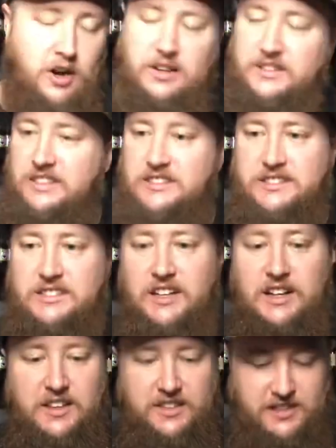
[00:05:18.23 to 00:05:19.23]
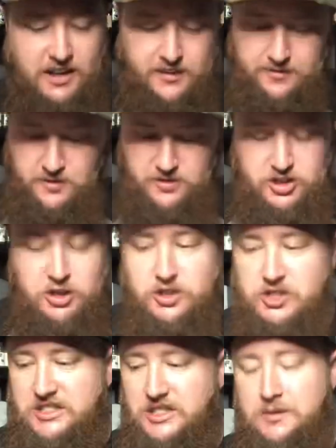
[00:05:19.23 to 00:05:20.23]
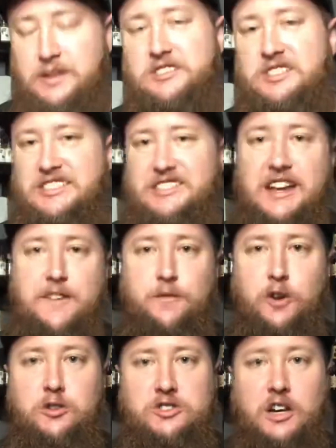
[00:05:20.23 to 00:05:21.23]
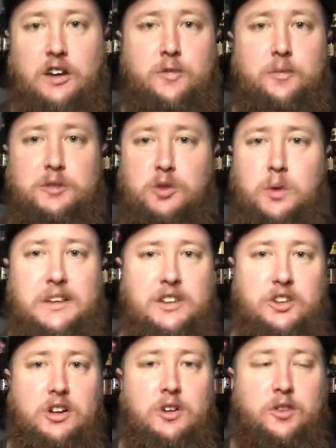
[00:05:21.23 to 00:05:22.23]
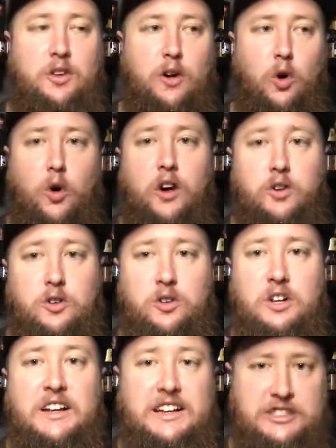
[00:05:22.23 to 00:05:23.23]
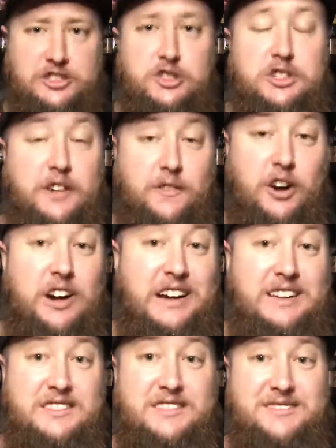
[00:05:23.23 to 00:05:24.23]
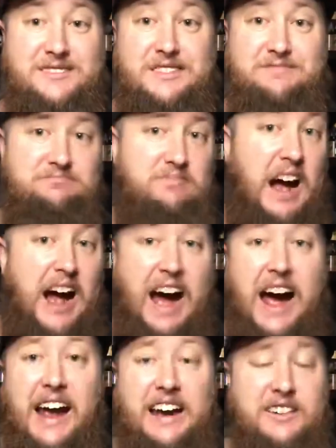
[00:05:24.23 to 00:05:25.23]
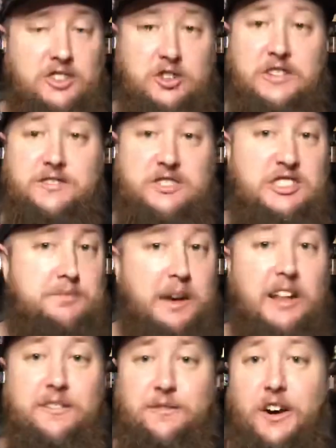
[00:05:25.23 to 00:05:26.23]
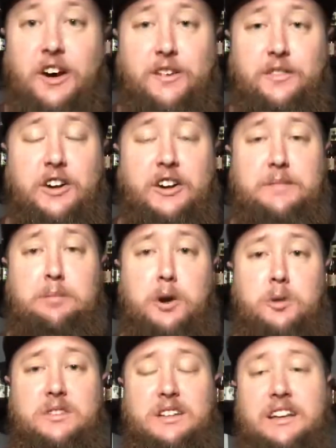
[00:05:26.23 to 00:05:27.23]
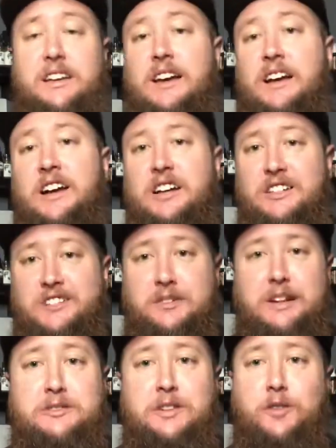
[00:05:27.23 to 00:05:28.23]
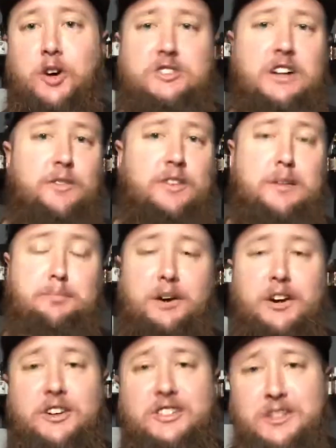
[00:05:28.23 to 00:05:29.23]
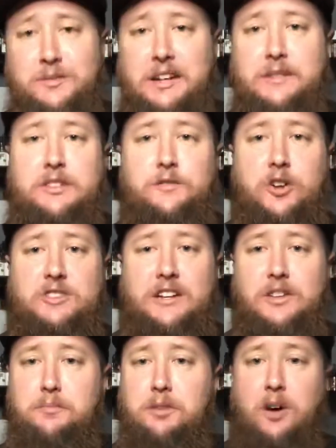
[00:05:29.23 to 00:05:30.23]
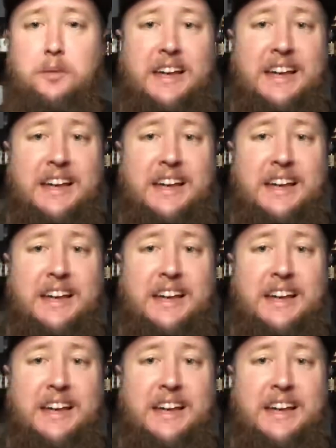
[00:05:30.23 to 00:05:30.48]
uh, the, the, usually sometimes the scent falls off between, you know, the oil. is usually a very high, you can smell it very, very potently. Sometimes it falls off in the butter, sometimes it falls out in the balm.